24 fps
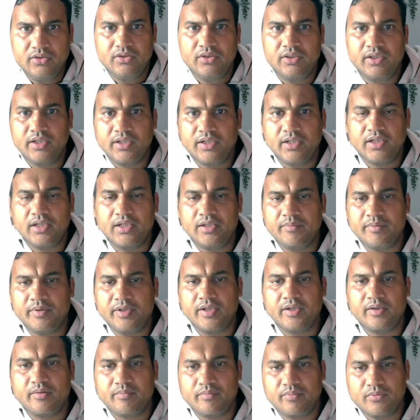and
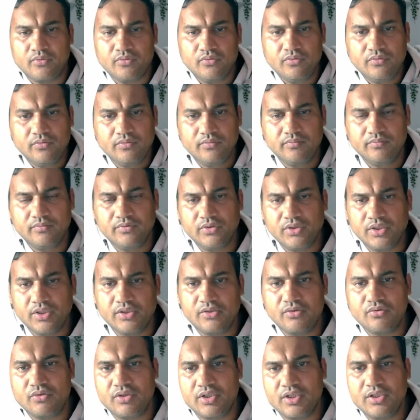Elementor Pro,
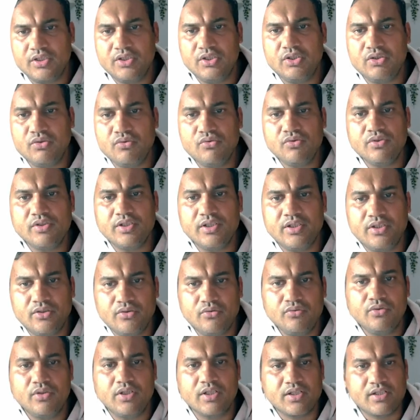and you can use it
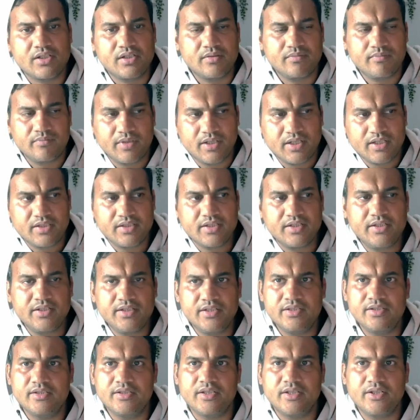to customize and
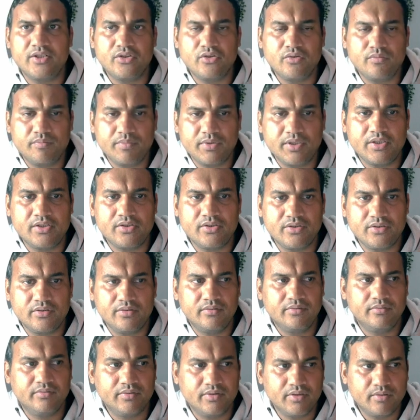design your page.
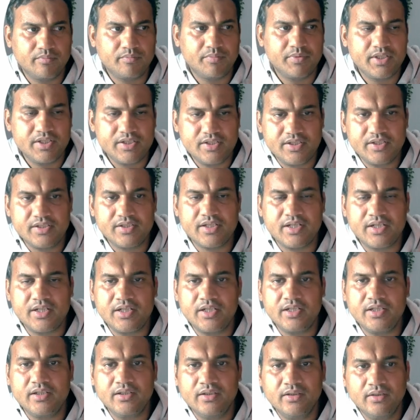Now page
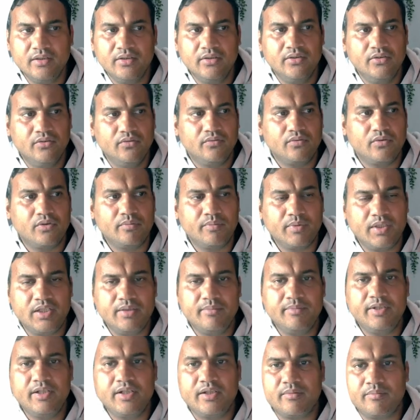designing, from
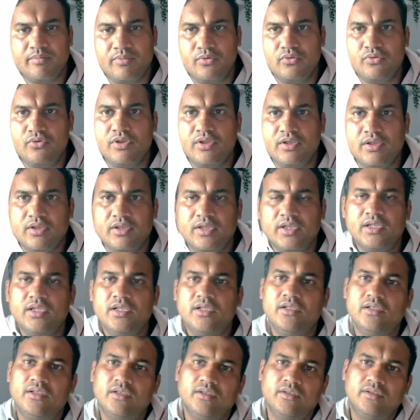Elementor Pro is
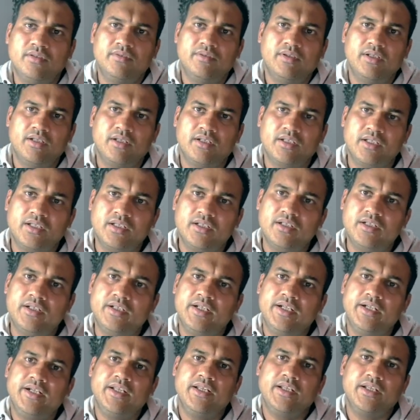again a
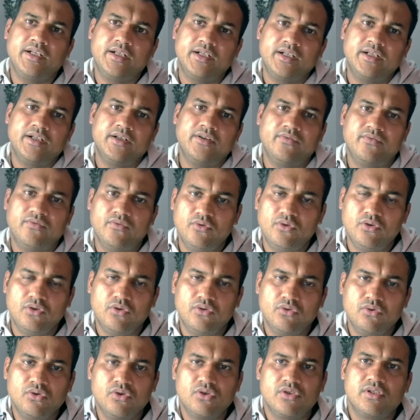dedicated full
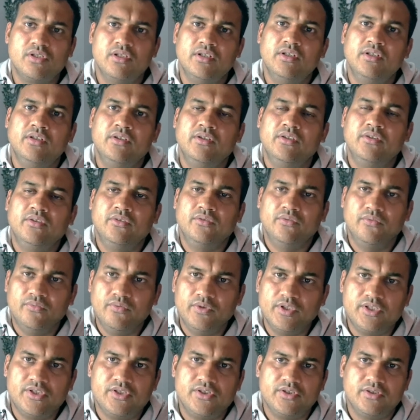course,
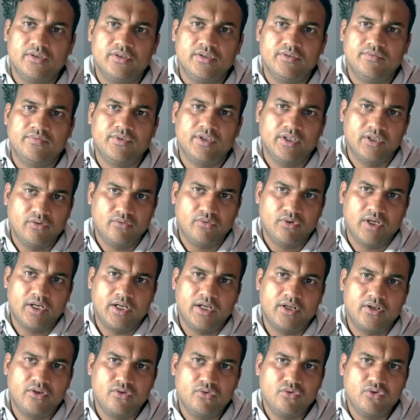which if
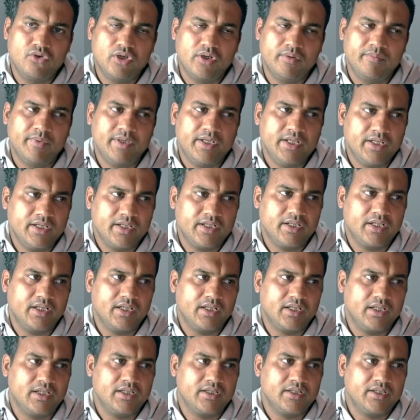required do comment and I
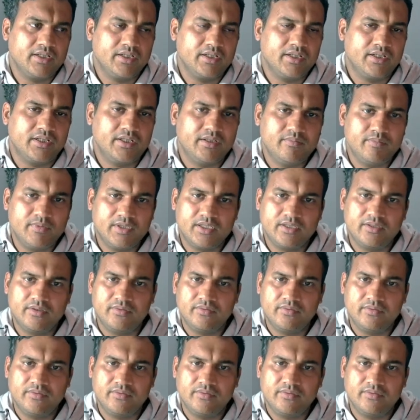can create it. But